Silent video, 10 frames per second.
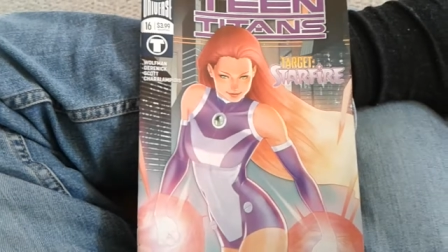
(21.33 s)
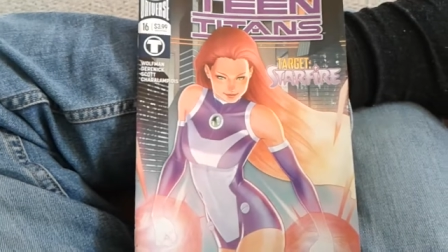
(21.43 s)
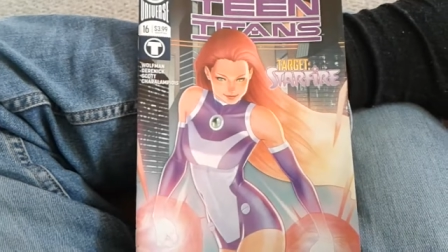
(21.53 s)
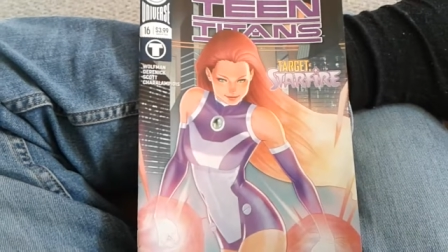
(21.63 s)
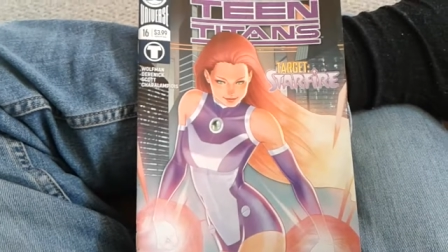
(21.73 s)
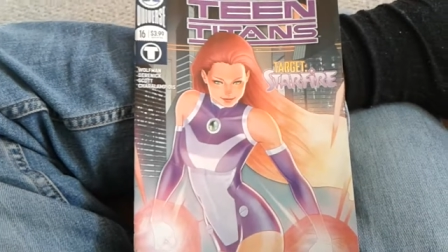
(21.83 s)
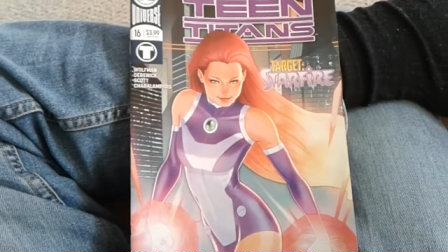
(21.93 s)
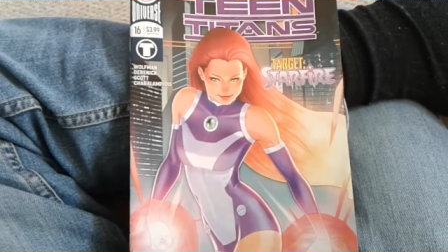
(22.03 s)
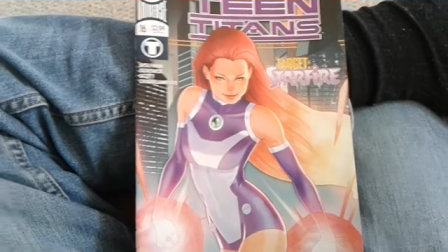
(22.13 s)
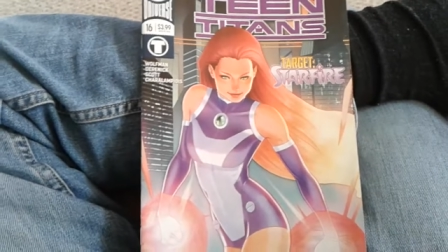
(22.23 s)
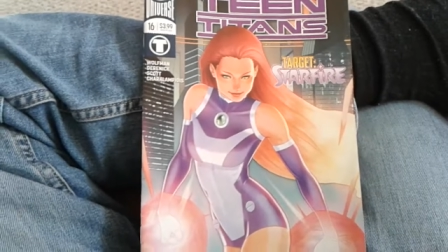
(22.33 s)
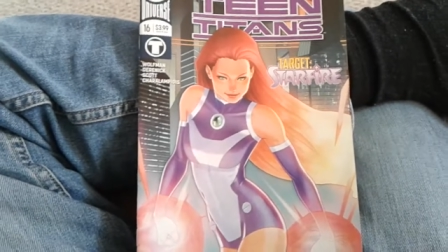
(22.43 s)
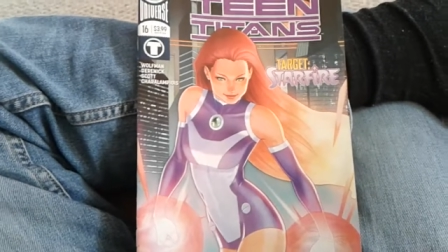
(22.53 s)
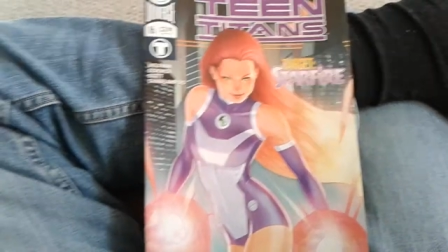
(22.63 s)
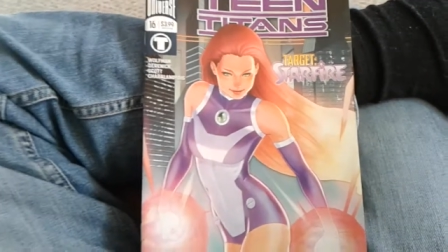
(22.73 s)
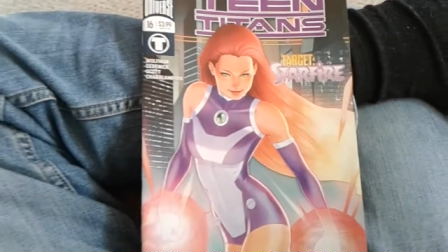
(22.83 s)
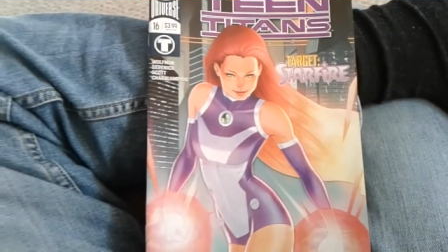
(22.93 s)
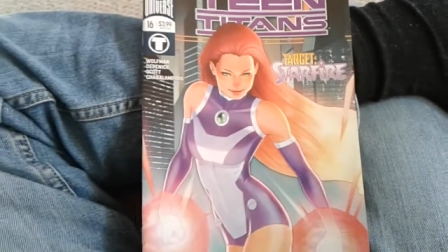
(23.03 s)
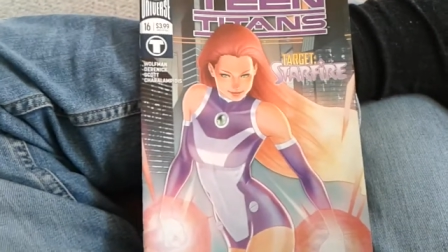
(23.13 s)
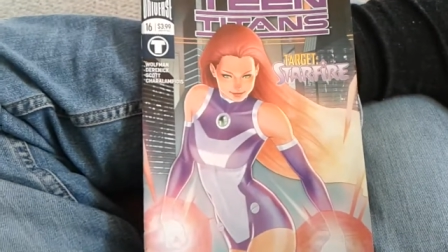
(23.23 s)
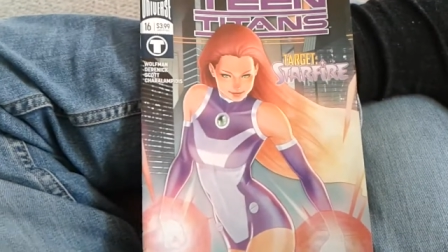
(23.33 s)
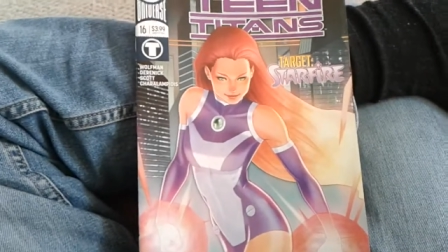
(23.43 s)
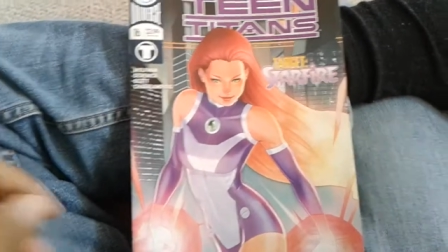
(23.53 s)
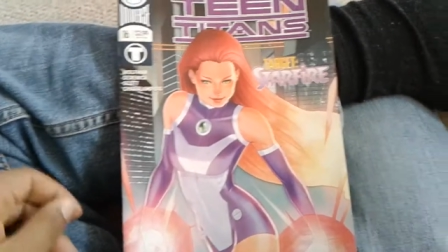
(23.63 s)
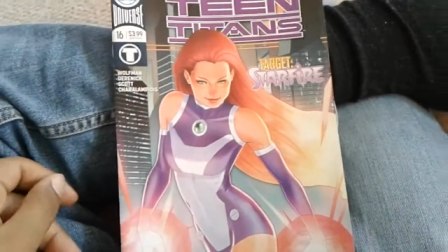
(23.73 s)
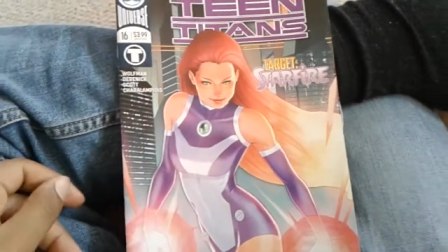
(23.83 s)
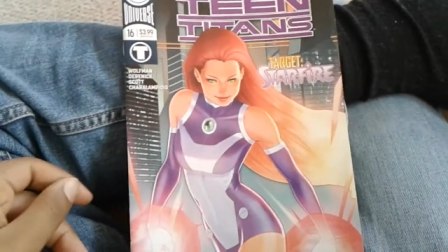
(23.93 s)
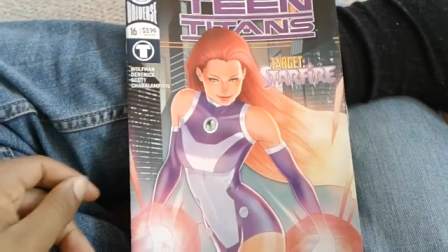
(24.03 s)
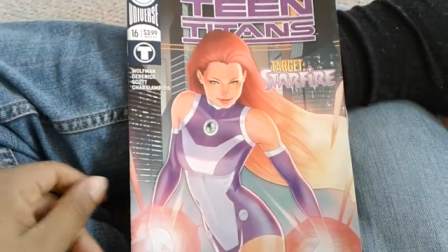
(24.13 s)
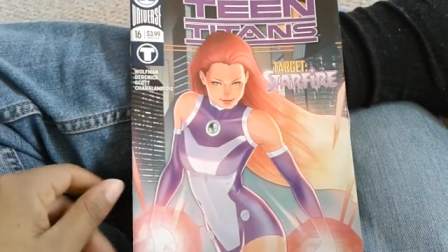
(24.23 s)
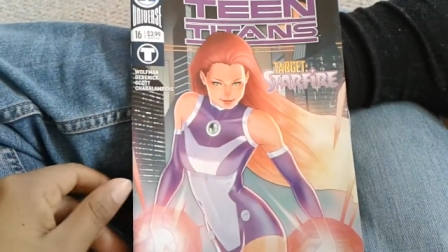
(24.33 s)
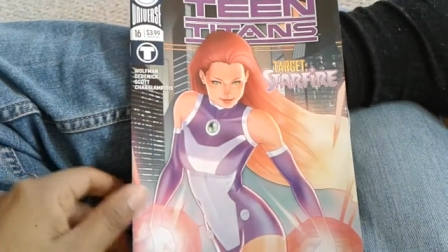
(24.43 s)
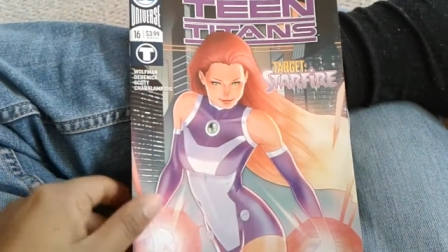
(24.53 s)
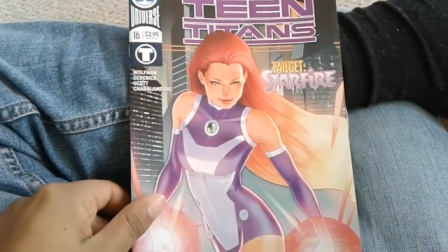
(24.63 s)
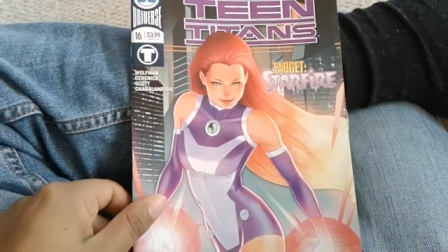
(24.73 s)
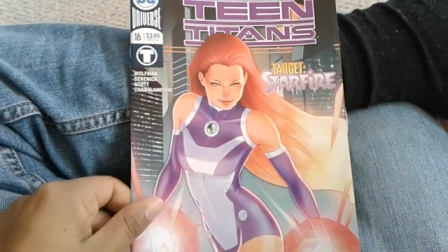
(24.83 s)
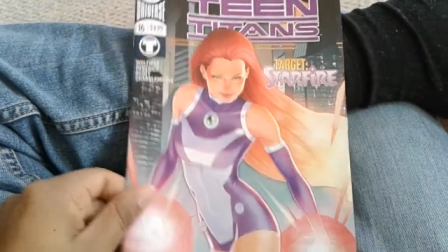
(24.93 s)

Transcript: the art is pretty good. It's a little bit reminiscent of an older style,